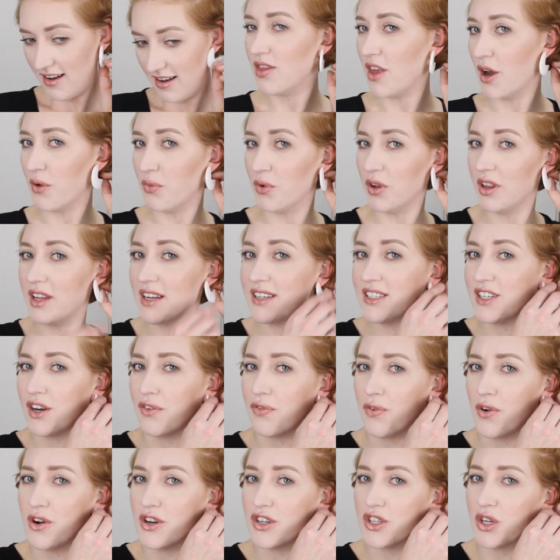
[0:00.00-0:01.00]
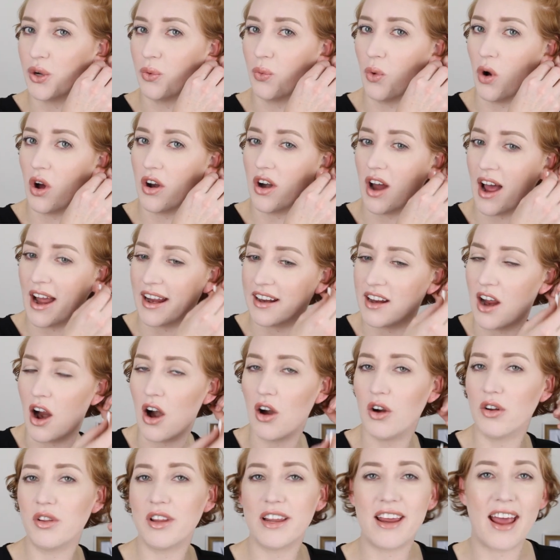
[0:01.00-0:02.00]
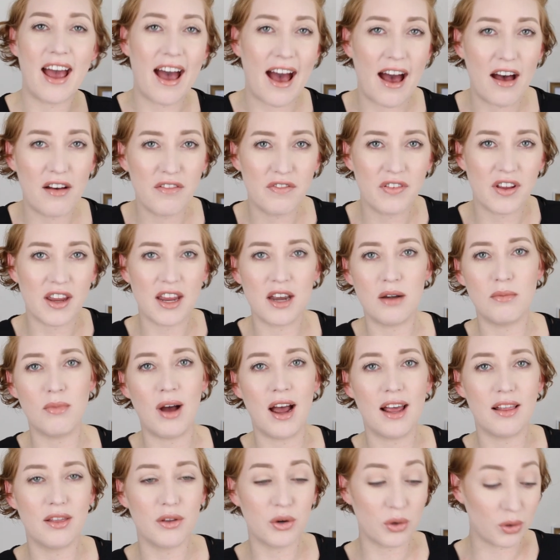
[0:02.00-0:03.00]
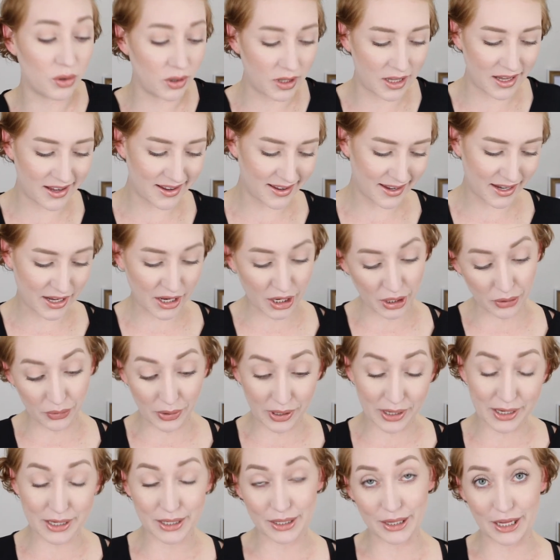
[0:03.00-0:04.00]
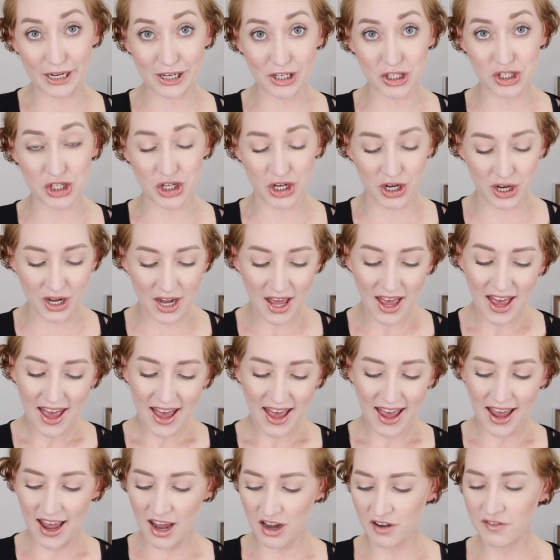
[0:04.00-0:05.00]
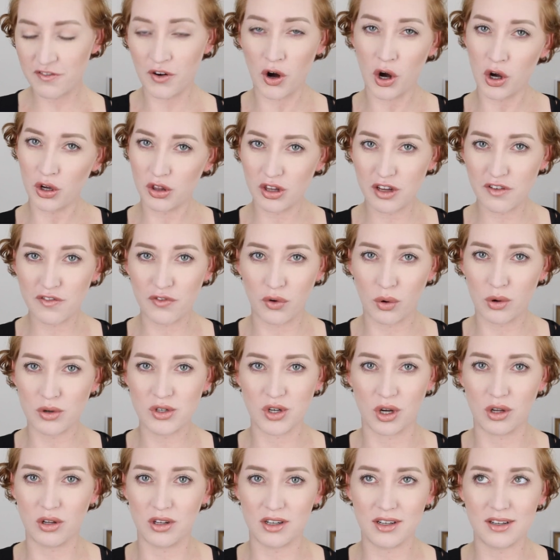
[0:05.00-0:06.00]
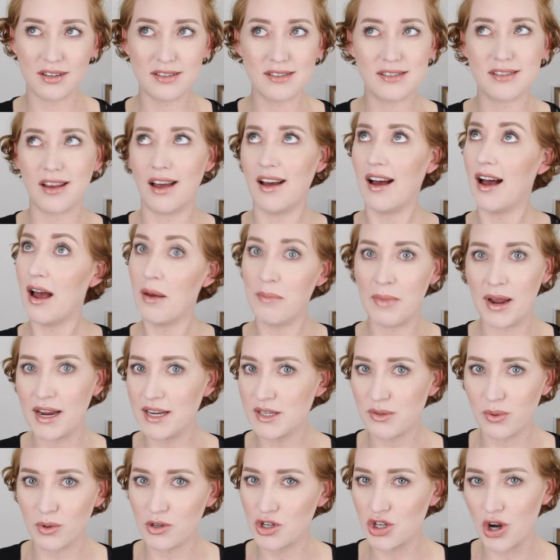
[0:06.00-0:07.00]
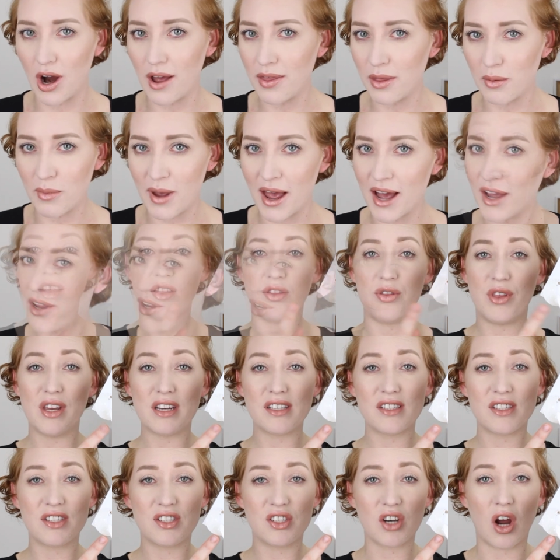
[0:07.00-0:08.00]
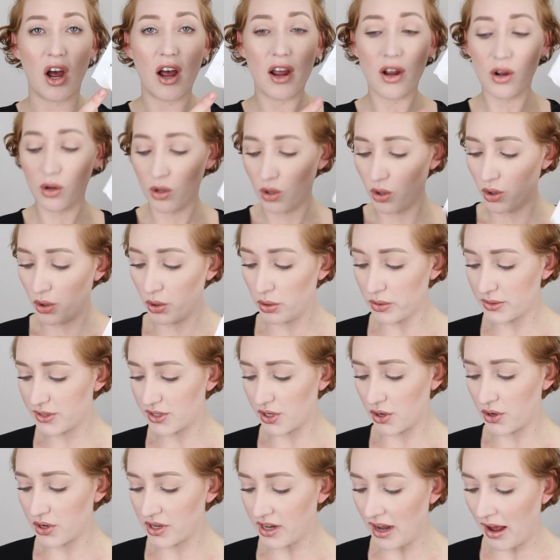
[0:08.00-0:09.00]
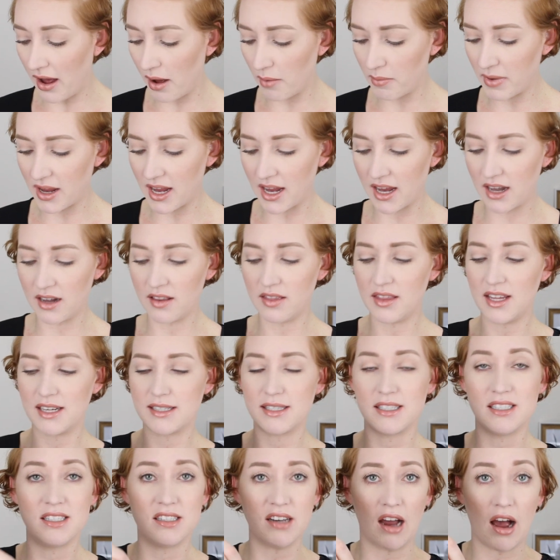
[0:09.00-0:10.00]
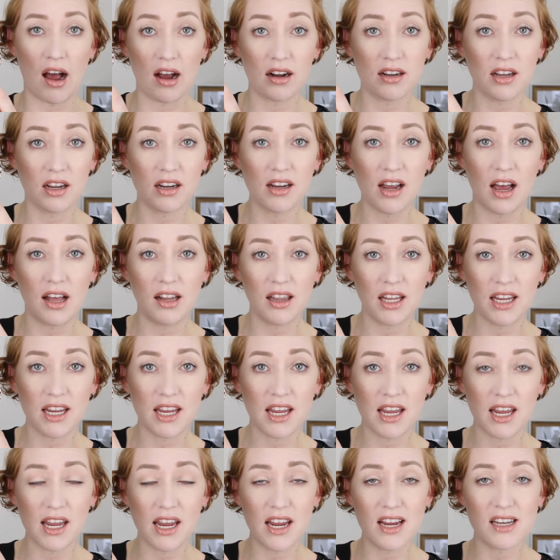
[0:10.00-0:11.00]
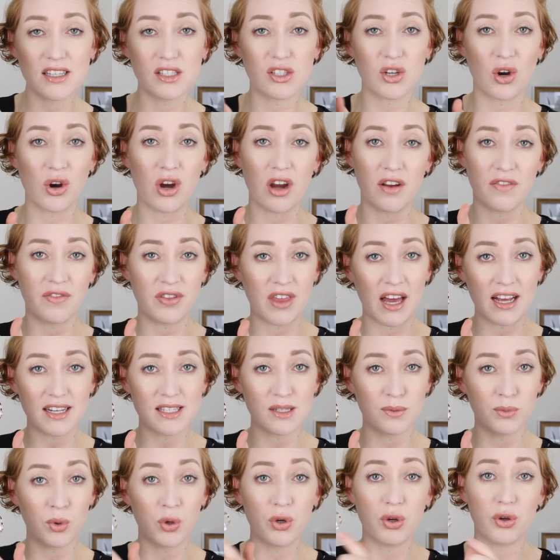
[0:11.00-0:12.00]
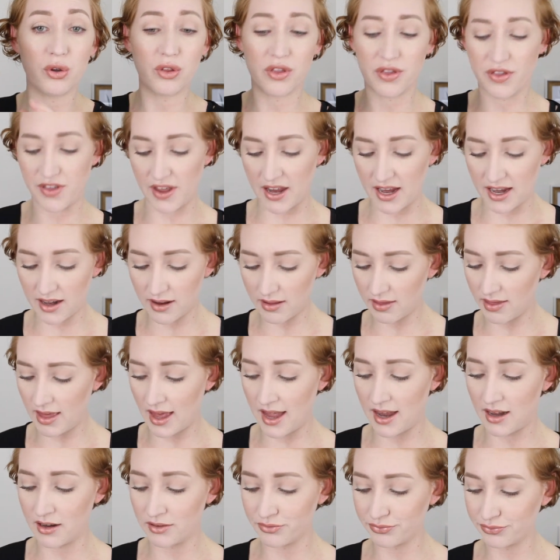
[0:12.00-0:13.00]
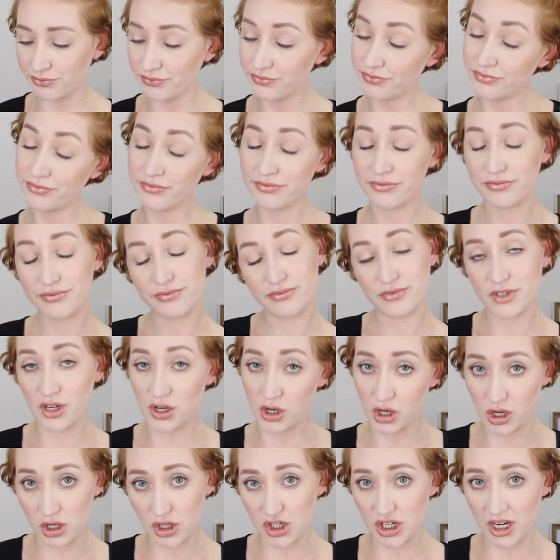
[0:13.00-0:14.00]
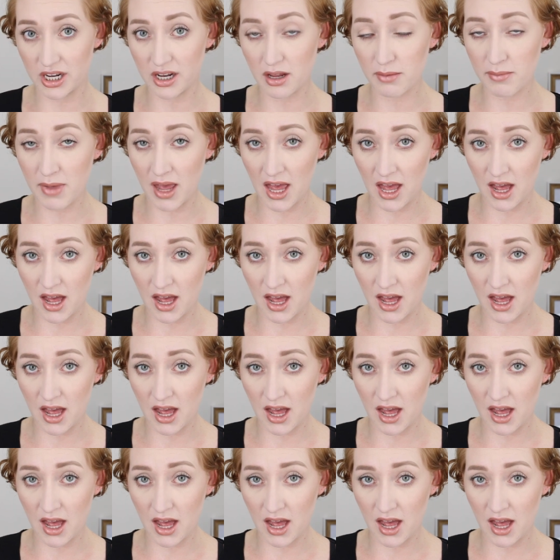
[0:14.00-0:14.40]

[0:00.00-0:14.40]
they're really different to what I currently have in my little earring collection, and for only four dollars, I may as well try them out. This style also come in this darker color here, so if that's more your thing, then go check them